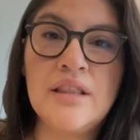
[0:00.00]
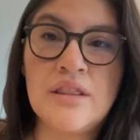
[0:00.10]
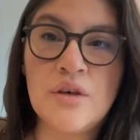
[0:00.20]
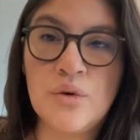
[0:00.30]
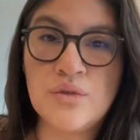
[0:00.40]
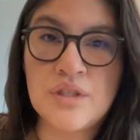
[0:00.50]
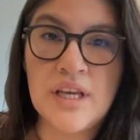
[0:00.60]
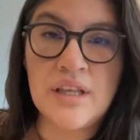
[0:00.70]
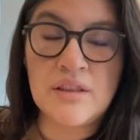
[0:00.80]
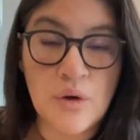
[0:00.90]
Those
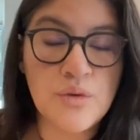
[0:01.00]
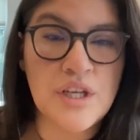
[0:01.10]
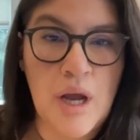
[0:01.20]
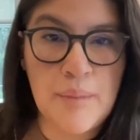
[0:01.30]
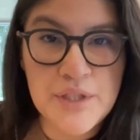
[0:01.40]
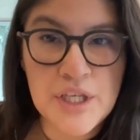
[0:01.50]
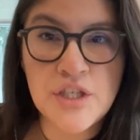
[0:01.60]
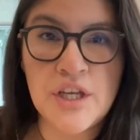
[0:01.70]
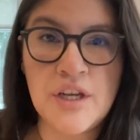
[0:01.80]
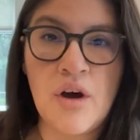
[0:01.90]
in
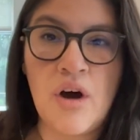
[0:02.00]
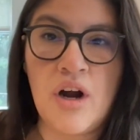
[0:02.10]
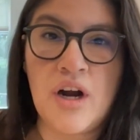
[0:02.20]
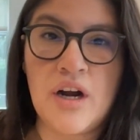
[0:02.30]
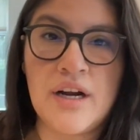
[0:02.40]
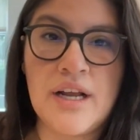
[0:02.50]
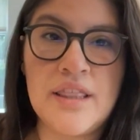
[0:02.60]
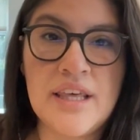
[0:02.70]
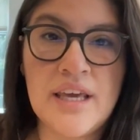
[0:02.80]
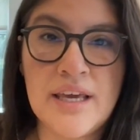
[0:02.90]
opposition are
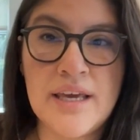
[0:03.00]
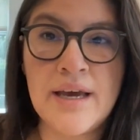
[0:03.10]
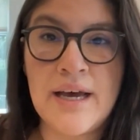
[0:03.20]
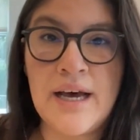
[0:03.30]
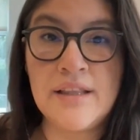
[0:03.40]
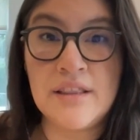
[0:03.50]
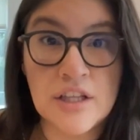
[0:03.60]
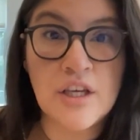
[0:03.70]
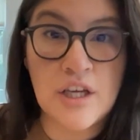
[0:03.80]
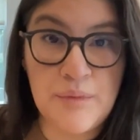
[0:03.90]
the
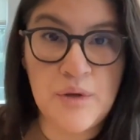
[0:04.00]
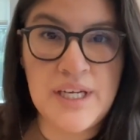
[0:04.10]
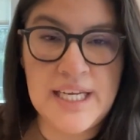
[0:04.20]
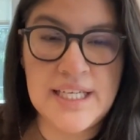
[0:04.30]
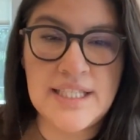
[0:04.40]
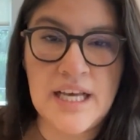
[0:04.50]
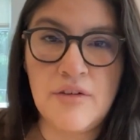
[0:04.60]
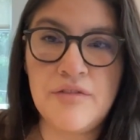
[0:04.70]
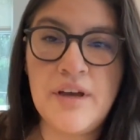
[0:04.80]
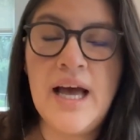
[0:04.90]
community
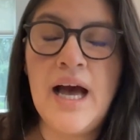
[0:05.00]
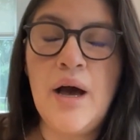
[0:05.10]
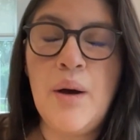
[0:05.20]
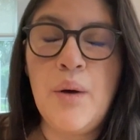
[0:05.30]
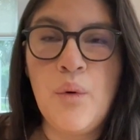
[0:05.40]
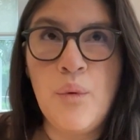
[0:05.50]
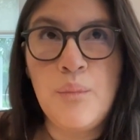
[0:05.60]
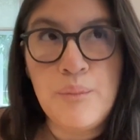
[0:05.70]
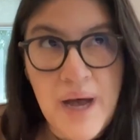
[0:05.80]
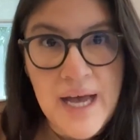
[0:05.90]
itself.
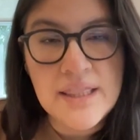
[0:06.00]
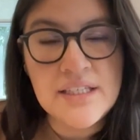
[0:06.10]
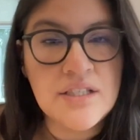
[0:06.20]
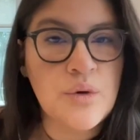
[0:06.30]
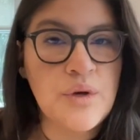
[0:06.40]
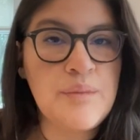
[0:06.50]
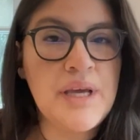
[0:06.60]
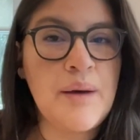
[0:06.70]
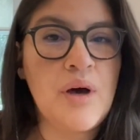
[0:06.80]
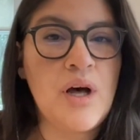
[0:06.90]
But this is going to
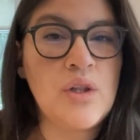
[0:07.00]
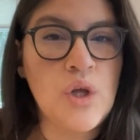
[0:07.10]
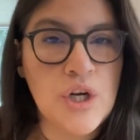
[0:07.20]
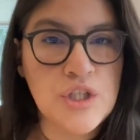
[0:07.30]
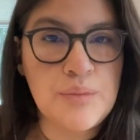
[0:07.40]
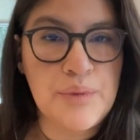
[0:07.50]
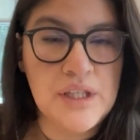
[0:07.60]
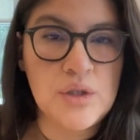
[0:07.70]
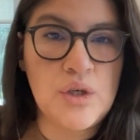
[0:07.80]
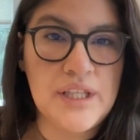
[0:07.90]
become a larger
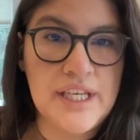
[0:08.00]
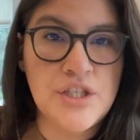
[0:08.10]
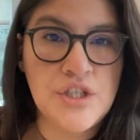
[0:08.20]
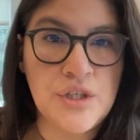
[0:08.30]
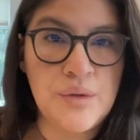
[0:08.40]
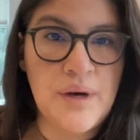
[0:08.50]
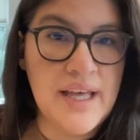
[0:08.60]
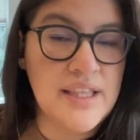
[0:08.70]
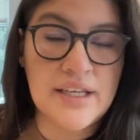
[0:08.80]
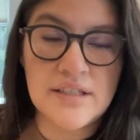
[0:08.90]
political issue.
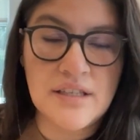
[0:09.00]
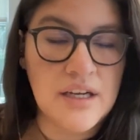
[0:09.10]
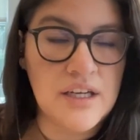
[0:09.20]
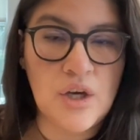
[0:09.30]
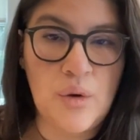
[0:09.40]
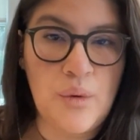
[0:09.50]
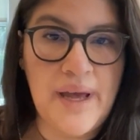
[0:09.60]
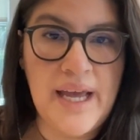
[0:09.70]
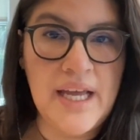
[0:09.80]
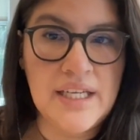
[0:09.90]
I think it's not going to go
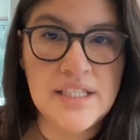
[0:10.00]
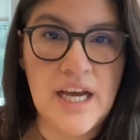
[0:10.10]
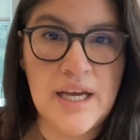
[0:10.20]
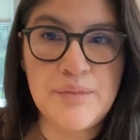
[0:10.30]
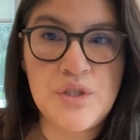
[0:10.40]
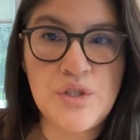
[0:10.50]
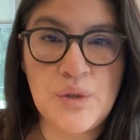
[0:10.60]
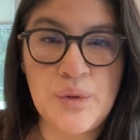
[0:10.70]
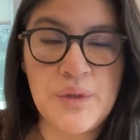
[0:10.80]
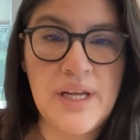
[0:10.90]
away anytime
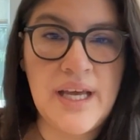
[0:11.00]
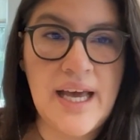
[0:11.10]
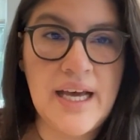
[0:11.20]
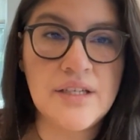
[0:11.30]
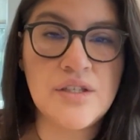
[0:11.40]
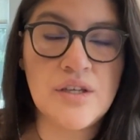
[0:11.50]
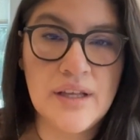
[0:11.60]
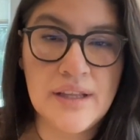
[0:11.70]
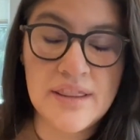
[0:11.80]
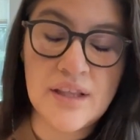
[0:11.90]
soon. And
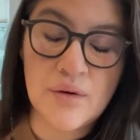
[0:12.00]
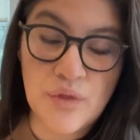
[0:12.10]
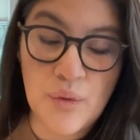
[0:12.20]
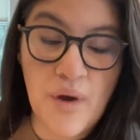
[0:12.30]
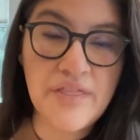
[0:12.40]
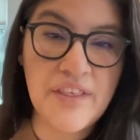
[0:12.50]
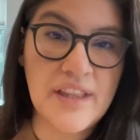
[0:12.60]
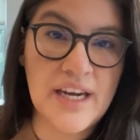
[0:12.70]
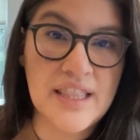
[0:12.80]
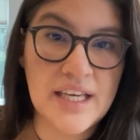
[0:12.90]
the one thing
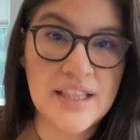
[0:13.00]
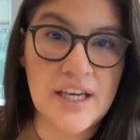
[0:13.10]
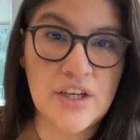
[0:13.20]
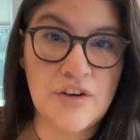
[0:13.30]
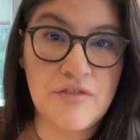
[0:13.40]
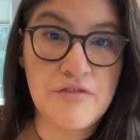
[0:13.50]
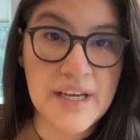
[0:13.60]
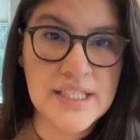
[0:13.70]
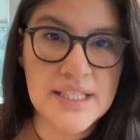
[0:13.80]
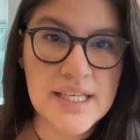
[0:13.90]
that I think that could
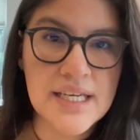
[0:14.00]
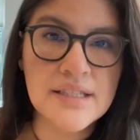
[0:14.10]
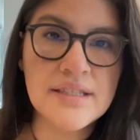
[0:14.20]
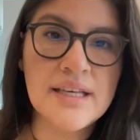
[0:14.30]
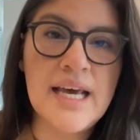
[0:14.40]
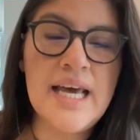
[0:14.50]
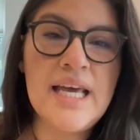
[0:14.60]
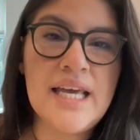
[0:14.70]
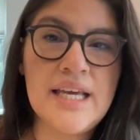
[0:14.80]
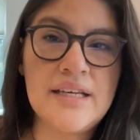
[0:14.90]
fix this
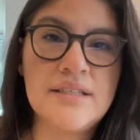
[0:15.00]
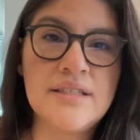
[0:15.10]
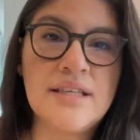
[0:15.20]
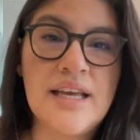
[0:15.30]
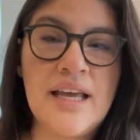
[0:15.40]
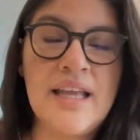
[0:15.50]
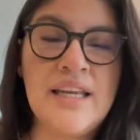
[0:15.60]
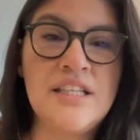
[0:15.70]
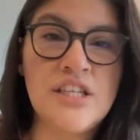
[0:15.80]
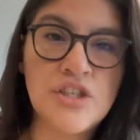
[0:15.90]
is
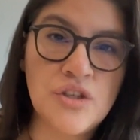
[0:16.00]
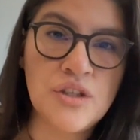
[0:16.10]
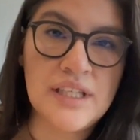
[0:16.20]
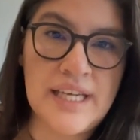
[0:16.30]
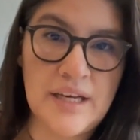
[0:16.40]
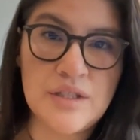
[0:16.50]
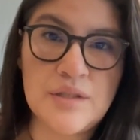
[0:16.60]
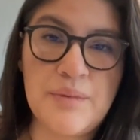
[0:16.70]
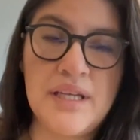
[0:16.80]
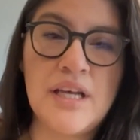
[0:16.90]
an additional
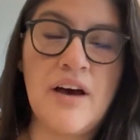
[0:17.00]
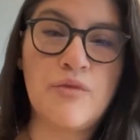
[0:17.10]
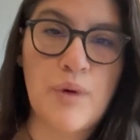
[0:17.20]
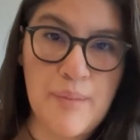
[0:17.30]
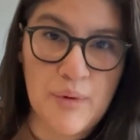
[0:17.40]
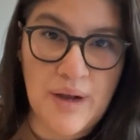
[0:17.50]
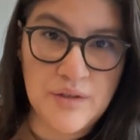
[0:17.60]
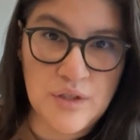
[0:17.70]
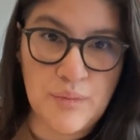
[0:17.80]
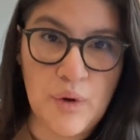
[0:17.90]
announcement of
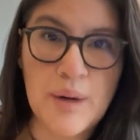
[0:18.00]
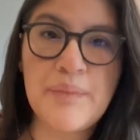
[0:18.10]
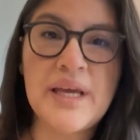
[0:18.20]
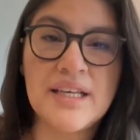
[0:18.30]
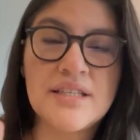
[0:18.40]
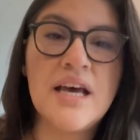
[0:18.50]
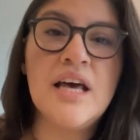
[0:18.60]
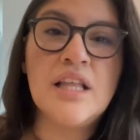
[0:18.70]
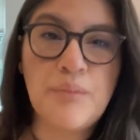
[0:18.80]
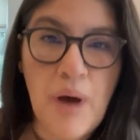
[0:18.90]
wraparound support, because
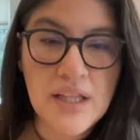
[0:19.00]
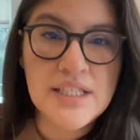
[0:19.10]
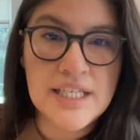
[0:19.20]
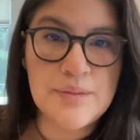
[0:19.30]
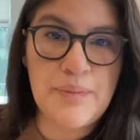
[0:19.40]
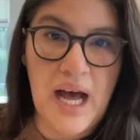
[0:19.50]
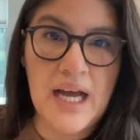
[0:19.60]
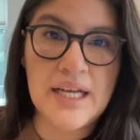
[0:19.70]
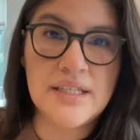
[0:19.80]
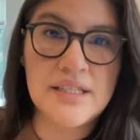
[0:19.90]
the politics
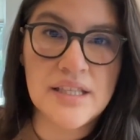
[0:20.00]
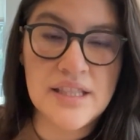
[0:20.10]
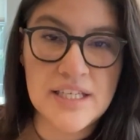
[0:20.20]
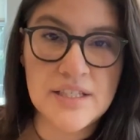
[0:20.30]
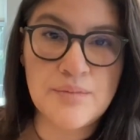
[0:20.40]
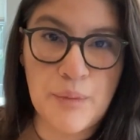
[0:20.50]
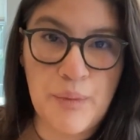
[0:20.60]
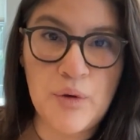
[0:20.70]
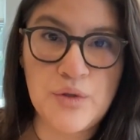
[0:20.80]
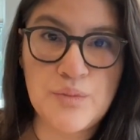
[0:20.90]
behind this
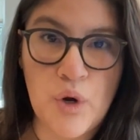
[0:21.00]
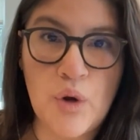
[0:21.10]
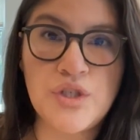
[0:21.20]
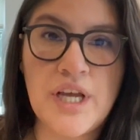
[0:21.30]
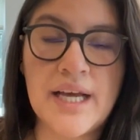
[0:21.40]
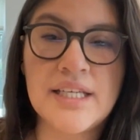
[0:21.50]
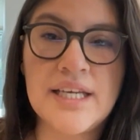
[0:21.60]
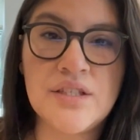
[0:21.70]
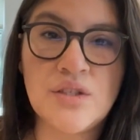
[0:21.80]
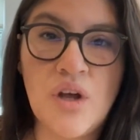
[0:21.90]
proposed project
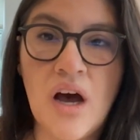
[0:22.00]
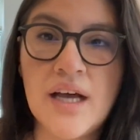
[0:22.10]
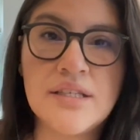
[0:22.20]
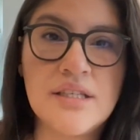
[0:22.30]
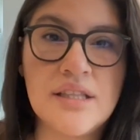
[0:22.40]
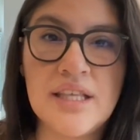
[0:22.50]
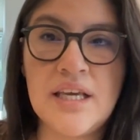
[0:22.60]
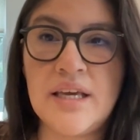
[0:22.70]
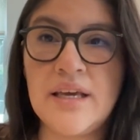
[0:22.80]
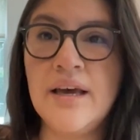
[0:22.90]
is not
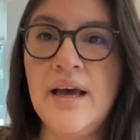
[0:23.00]
the